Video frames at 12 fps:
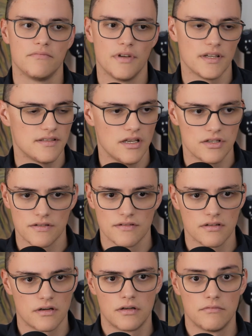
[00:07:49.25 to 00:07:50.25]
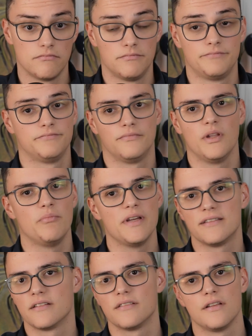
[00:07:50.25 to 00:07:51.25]
Extensions are the
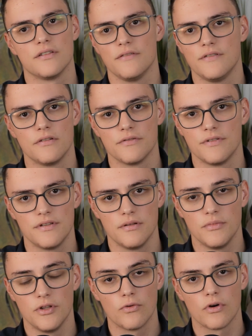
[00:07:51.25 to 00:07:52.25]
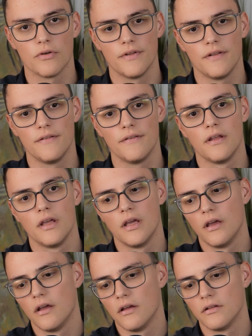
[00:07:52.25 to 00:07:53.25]
best extensions ecosystem in the world. And
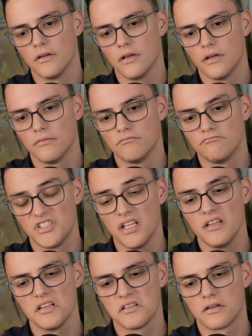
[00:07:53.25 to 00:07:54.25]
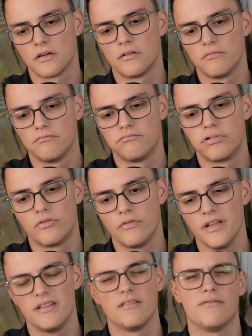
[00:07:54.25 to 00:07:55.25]
settings are
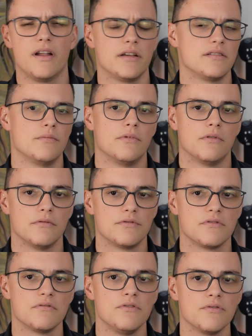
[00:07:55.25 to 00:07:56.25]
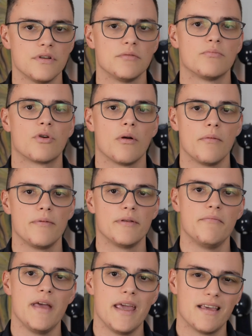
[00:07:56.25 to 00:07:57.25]
pretty flexible. So you can probably
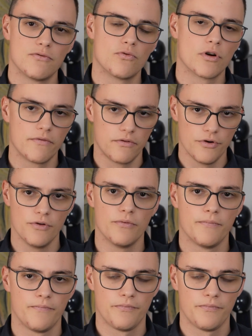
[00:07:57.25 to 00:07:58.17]
make it work for you.